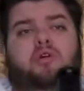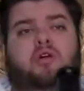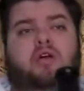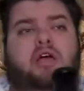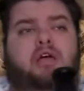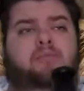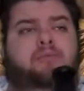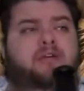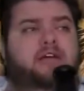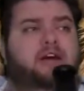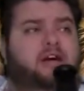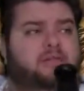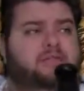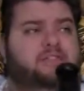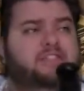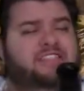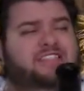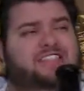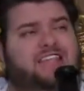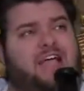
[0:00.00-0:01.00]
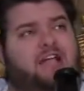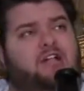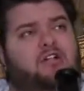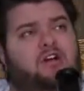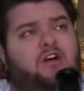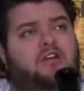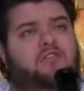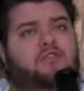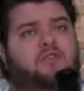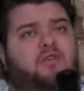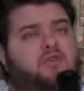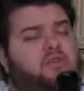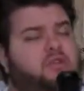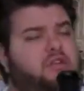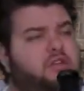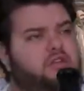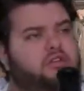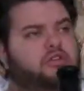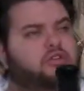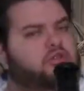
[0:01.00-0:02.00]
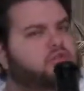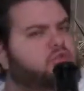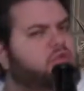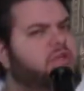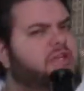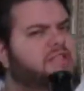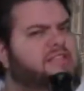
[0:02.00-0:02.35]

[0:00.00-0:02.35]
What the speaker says: it becomes this cycle of you can really